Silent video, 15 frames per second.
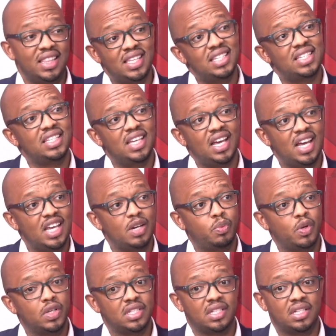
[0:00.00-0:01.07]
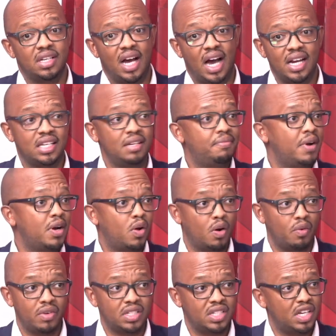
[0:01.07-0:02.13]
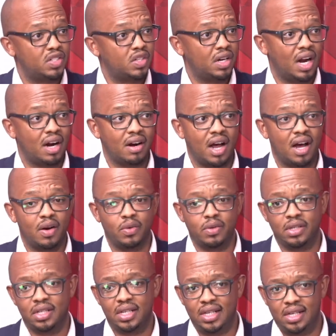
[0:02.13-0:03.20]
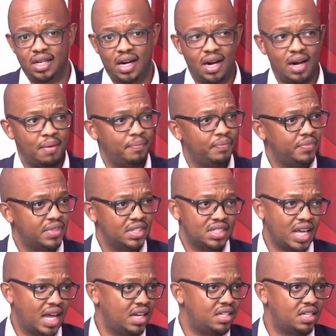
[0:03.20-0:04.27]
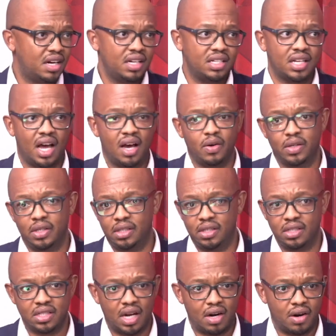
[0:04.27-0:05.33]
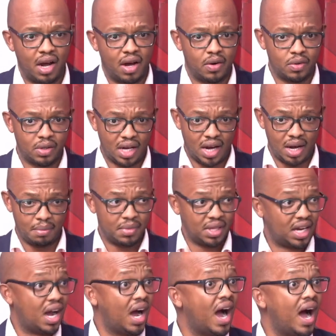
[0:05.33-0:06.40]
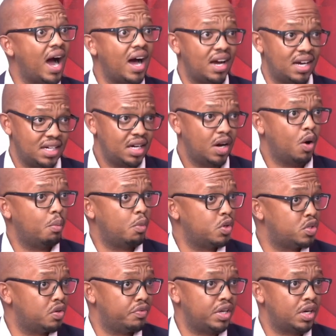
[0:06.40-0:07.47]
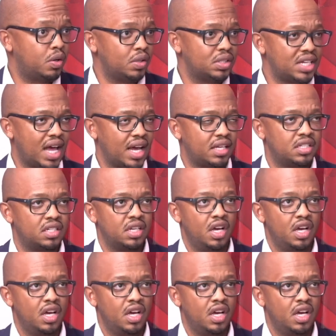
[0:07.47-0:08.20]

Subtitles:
this year it was a different conversation around sanitary towels, around the car or motor vehicle tax.